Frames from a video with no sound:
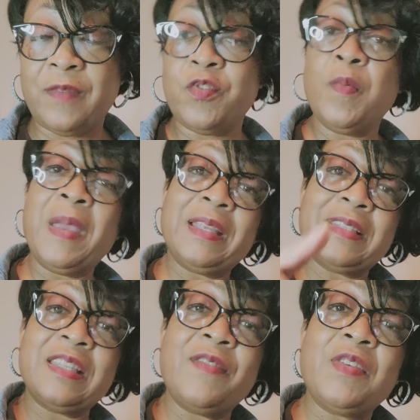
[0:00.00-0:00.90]
If you're making
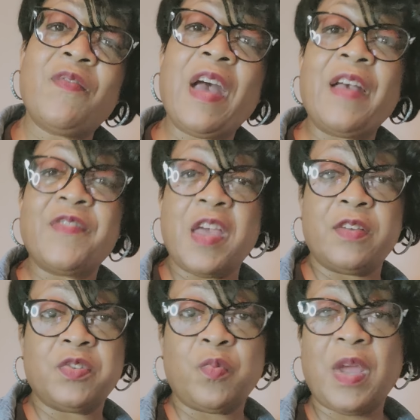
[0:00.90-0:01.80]

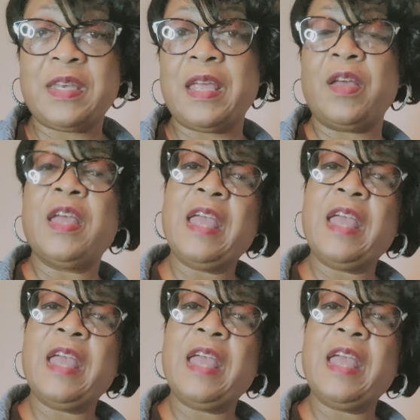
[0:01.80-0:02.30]
$75,000 right now,